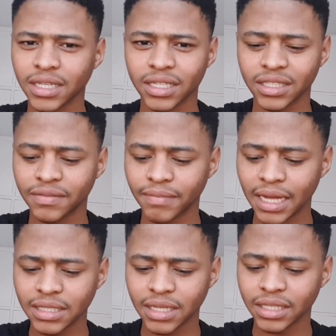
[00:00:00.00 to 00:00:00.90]
I did
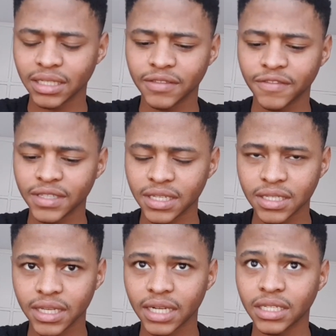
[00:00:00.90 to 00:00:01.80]
maths, I did
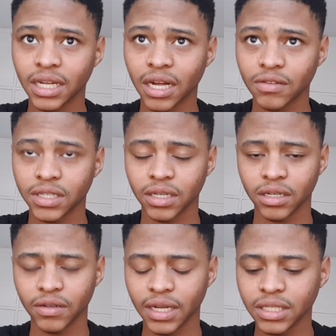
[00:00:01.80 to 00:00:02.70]
physics, and I did accounting,
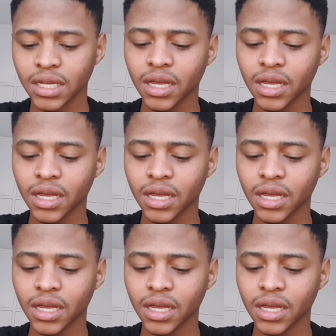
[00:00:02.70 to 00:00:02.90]
right?